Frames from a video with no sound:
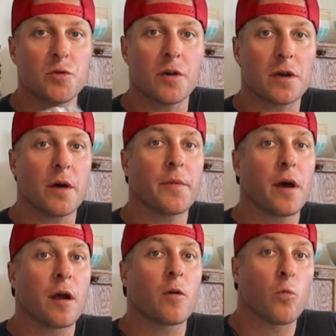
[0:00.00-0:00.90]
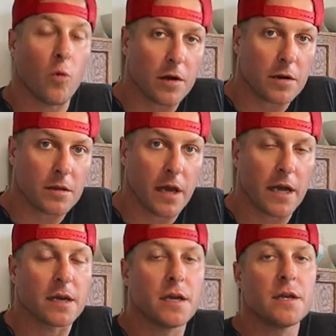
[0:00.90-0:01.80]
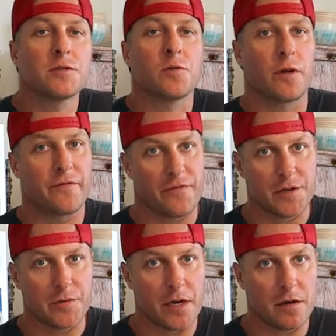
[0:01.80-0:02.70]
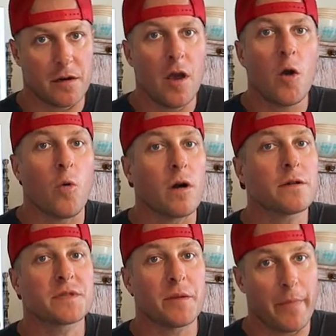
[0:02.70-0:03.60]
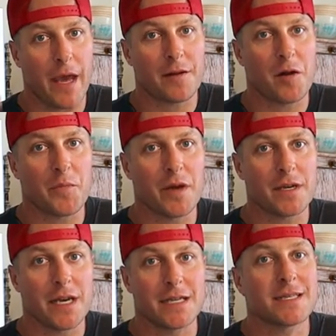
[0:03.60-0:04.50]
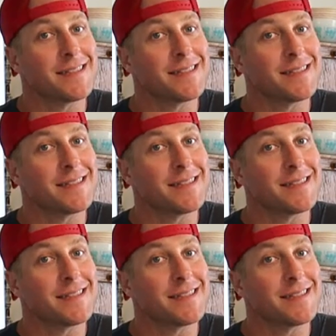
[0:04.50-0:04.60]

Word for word: to hook up our water line to our refrigerator. Welcome to Man Card Mondays.